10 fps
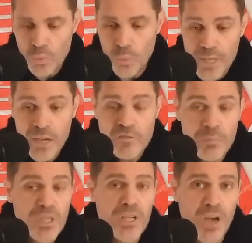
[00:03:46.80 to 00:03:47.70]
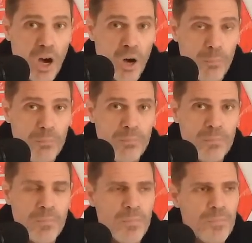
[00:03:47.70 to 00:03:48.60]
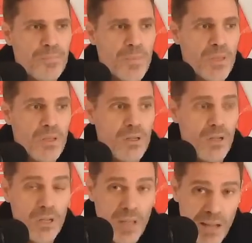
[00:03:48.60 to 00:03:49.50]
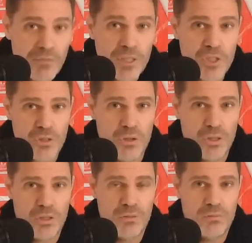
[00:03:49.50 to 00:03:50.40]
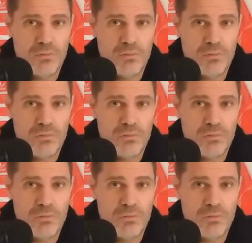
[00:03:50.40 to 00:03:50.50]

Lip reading: We have become a laughingstock.